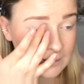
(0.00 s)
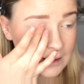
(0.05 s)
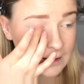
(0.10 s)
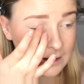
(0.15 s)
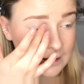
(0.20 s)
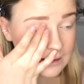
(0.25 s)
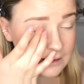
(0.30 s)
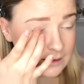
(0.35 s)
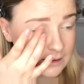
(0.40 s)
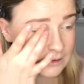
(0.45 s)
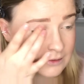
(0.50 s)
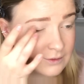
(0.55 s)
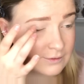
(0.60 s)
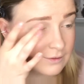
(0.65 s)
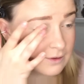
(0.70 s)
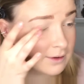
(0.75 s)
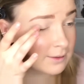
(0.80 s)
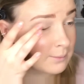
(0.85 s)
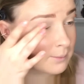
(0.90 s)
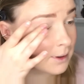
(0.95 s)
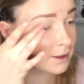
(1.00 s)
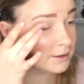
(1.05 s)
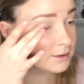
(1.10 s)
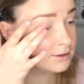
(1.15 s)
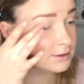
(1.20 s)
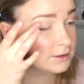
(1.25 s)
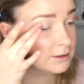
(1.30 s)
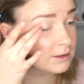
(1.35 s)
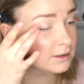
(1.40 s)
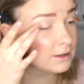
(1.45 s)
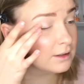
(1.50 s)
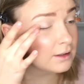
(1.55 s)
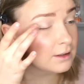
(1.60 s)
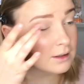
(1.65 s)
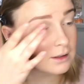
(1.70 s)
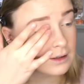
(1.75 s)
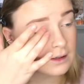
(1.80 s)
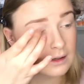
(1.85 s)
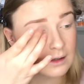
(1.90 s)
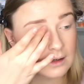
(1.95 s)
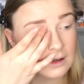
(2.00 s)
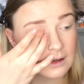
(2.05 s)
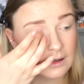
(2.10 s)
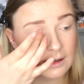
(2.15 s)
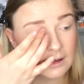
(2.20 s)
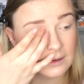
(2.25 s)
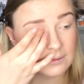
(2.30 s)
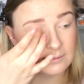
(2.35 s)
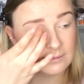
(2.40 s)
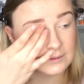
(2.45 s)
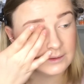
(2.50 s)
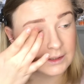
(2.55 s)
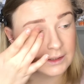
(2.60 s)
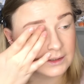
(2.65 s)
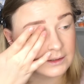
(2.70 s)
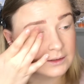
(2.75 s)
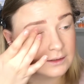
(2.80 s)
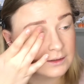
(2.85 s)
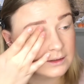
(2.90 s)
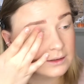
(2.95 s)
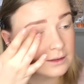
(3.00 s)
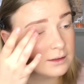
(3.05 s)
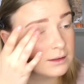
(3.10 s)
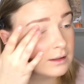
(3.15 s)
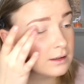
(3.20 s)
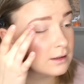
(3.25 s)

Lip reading: I'm not going to use very much. I'm just